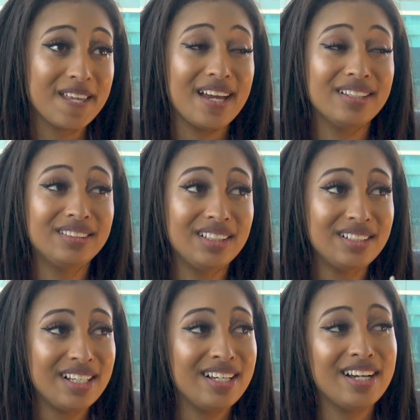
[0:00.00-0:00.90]
Yeah,
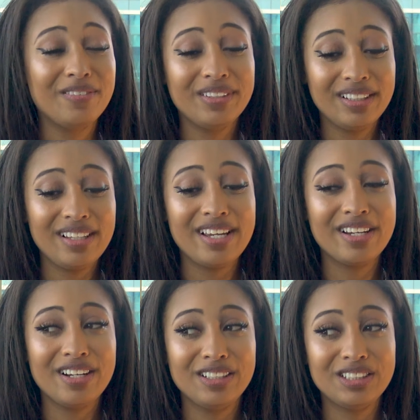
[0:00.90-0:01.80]
Zendaya. I really like
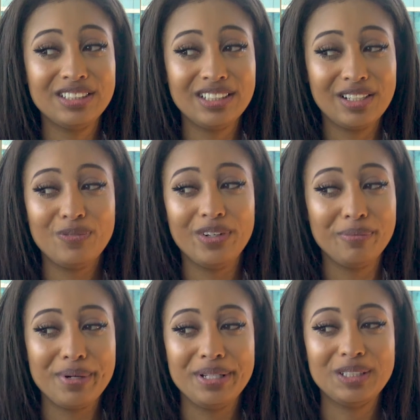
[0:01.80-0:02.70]
her. She's like one
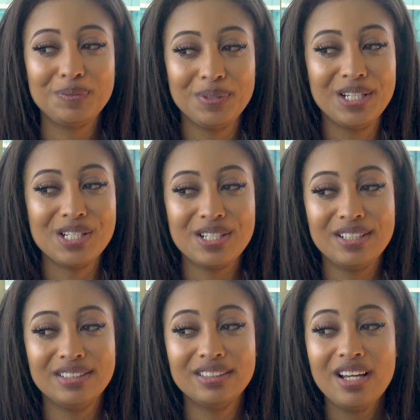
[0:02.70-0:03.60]
of my
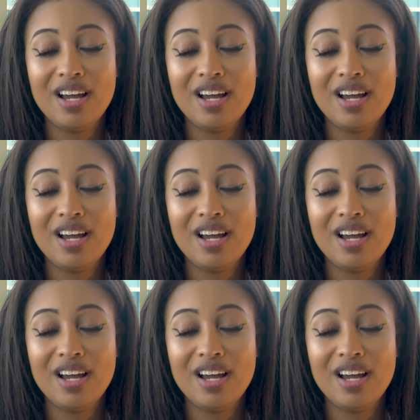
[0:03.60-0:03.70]
inspirations.